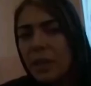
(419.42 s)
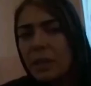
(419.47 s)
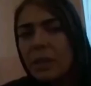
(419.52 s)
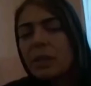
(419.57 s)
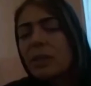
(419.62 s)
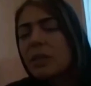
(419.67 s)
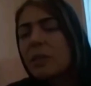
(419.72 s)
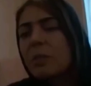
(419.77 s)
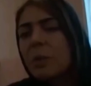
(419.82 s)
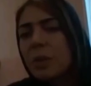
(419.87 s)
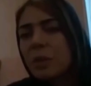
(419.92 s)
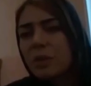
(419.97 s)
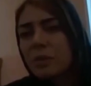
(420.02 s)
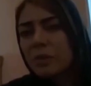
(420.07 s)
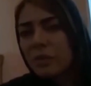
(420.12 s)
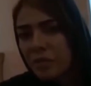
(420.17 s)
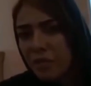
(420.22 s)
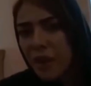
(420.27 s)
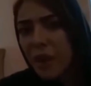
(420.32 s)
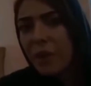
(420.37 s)
They're looked
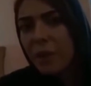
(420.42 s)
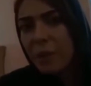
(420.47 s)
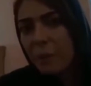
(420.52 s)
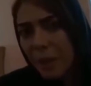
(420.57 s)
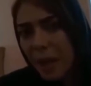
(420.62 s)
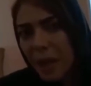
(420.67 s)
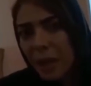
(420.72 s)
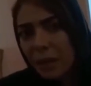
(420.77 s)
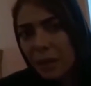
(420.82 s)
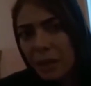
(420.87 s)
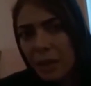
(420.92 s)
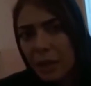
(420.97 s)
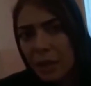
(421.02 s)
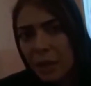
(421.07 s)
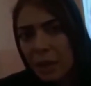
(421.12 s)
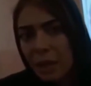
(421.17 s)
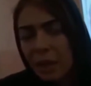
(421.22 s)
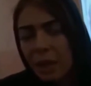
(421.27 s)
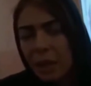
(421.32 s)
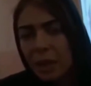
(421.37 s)
upon very
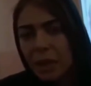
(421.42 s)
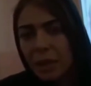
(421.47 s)
badly,